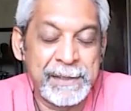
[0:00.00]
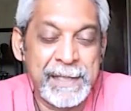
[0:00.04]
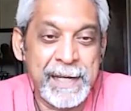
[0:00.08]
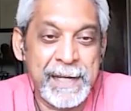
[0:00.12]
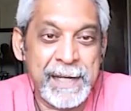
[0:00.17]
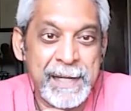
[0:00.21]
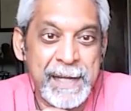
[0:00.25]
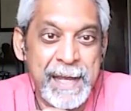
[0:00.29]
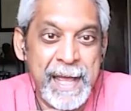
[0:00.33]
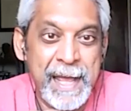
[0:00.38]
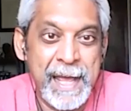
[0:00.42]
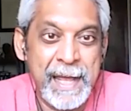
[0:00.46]

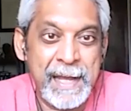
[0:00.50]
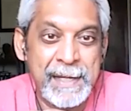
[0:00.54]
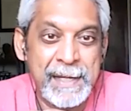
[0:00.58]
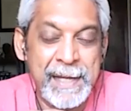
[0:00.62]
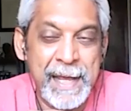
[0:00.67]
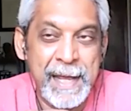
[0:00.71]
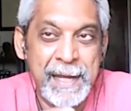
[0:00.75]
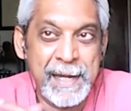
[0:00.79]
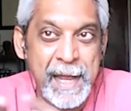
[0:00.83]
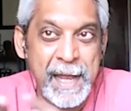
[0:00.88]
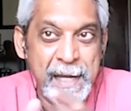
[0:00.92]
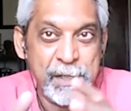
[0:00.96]
than and,
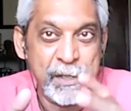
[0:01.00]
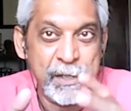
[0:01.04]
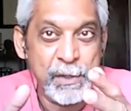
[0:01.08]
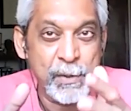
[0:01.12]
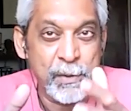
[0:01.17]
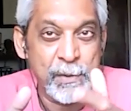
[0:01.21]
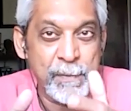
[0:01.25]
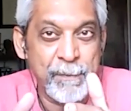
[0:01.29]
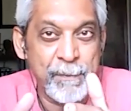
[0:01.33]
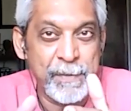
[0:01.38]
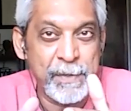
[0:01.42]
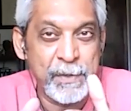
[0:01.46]
and, and you
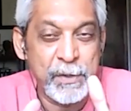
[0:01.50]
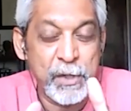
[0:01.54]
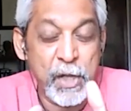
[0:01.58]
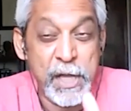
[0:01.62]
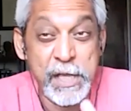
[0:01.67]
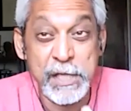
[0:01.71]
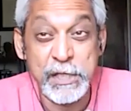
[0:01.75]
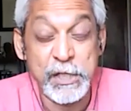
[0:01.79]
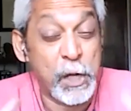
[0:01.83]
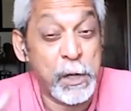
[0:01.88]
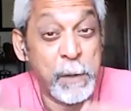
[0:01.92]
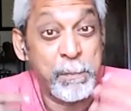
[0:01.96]
know
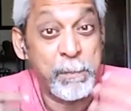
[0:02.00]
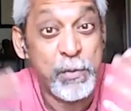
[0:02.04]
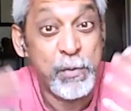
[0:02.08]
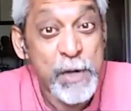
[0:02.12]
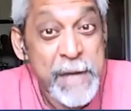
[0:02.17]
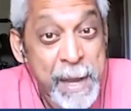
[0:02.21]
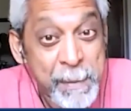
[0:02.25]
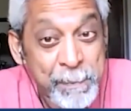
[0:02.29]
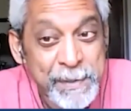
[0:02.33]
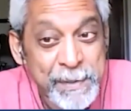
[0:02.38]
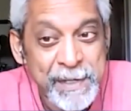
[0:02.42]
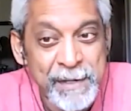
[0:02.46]
it's not a
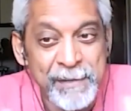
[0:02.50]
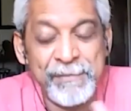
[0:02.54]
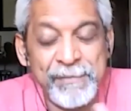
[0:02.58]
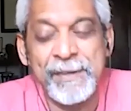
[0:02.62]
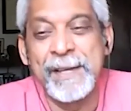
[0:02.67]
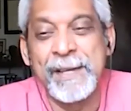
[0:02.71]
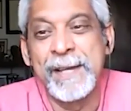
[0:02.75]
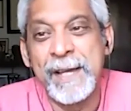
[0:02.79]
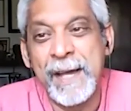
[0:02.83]
preemptive.